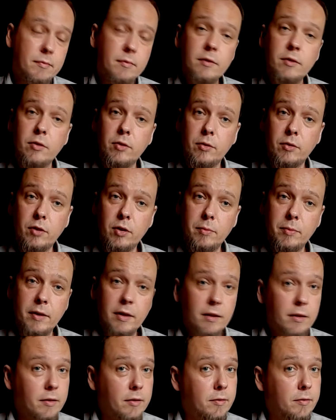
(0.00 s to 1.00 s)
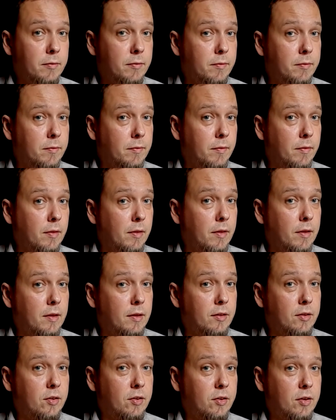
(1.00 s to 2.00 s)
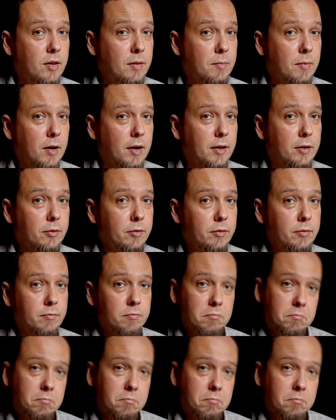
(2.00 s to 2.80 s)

So it's going to be C minor.